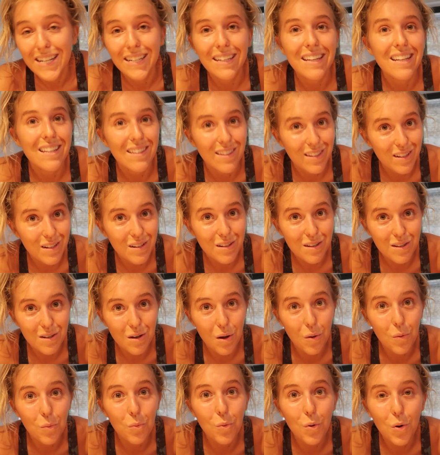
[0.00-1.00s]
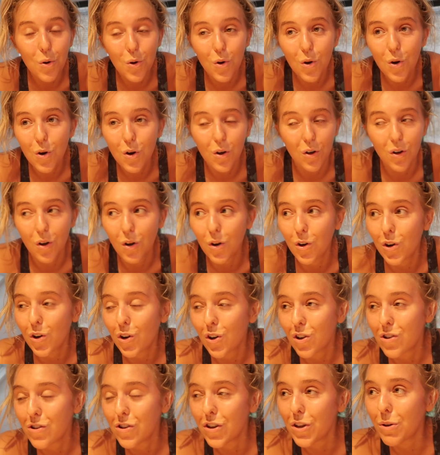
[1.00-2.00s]
distanced walk
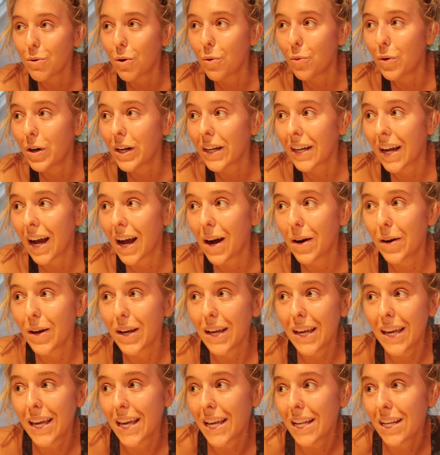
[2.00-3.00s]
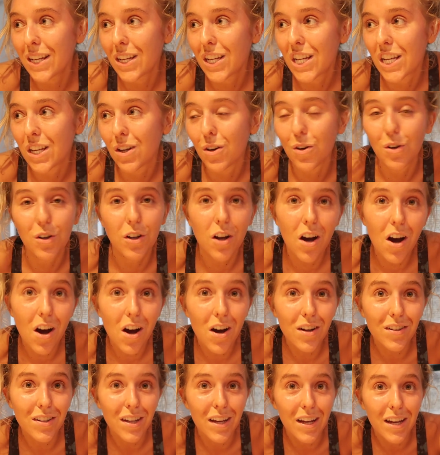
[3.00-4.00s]
or do a workout in your
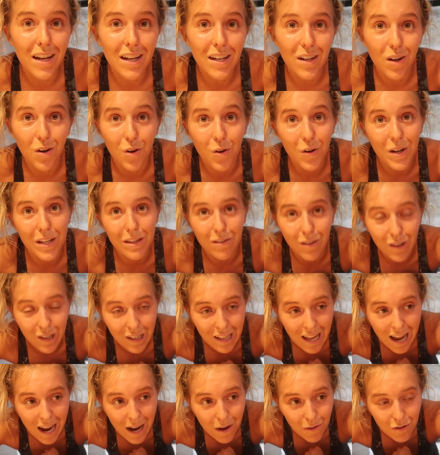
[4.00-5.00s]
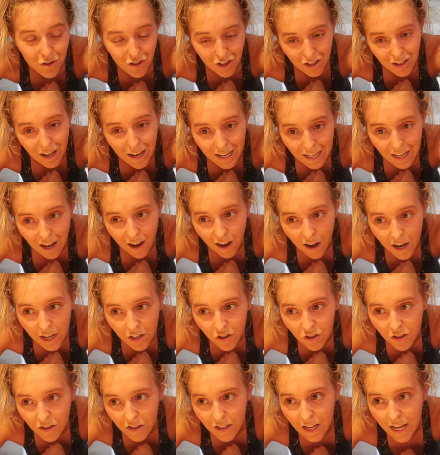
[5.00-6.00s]
garden or in your lounge like I
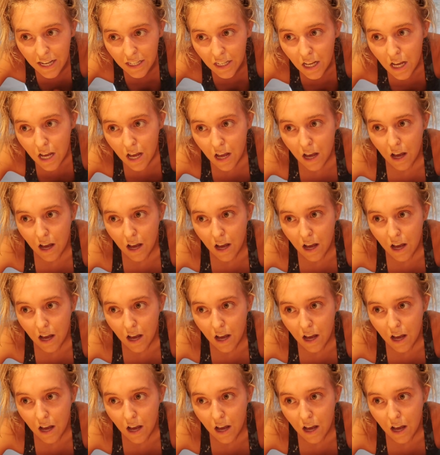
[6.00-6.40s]
just did.